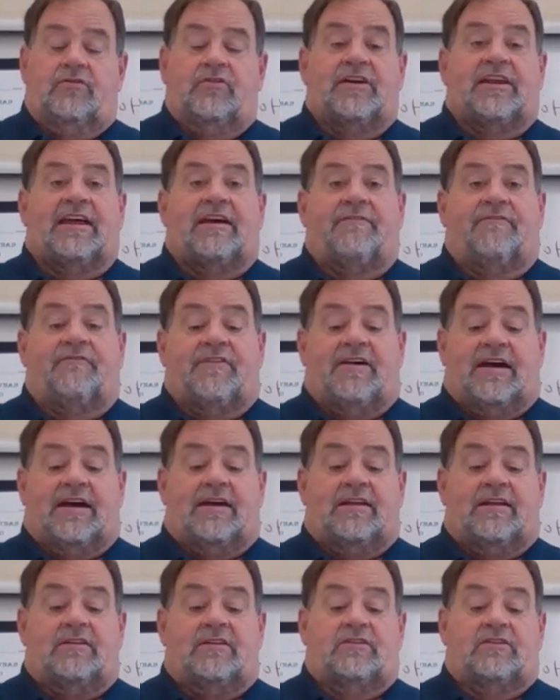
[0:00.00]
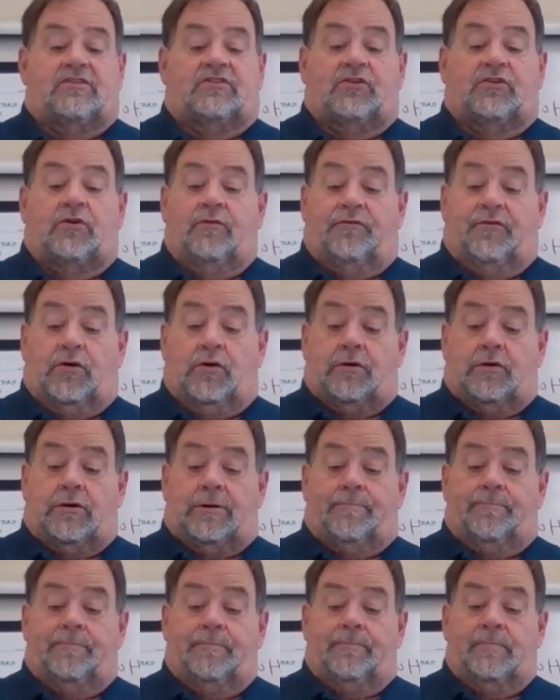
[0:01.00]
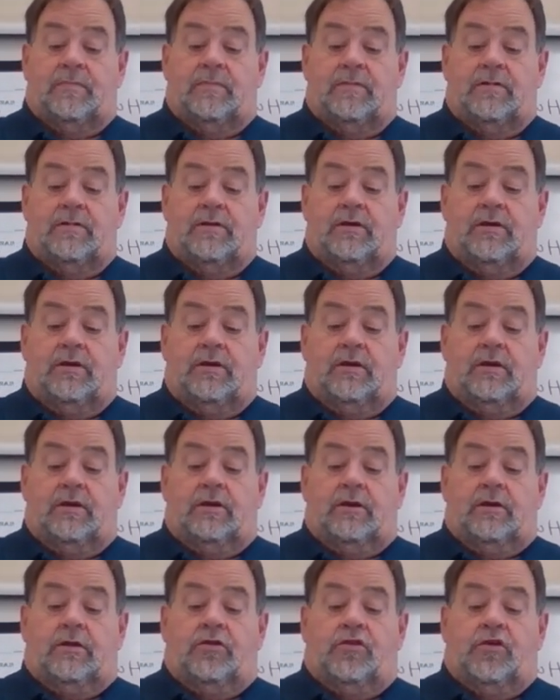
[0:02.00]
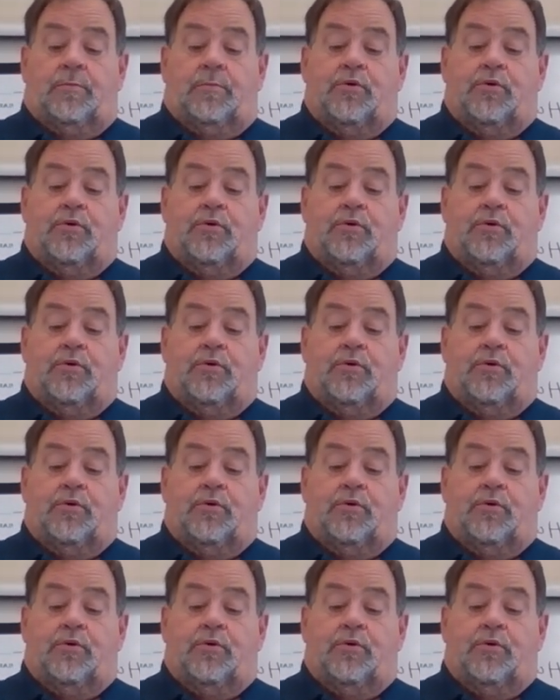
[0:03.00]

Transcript: that I find so far. The